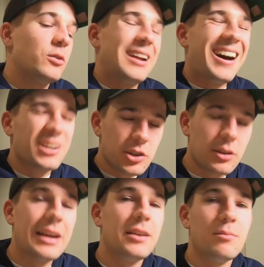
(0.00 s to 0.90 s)

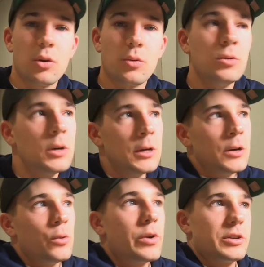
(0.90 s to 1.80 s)
undulating model,
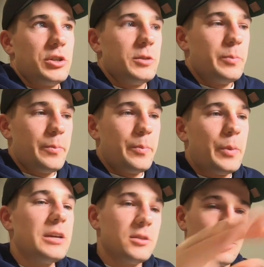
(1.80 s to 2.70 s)
where it's just
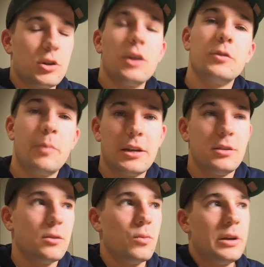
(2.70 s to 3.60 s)
peaks and troughs
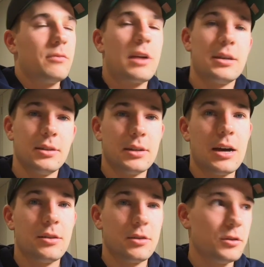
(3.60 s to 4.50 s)
based on where the races
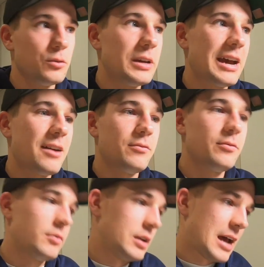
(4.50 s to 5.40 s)
are. So do we have
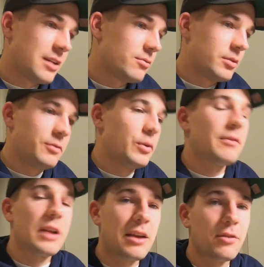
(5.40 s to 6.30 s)
an
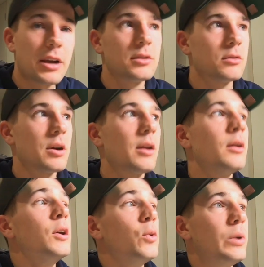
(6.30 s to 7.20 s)
A race, all right,
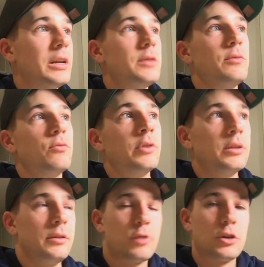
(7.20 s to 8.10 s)
we need to be
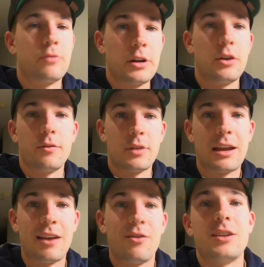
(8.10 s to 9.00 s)
really fresh and ready to go for that
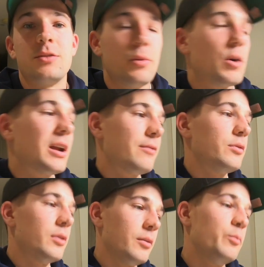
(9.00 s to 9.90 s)
A race, and we might have
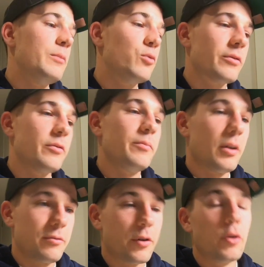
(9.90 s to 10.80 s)
a bit more of a
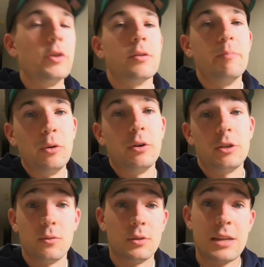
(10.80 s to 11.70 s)
focus on building
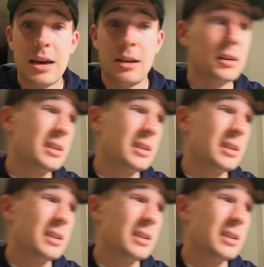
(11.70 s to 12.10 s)
towards that.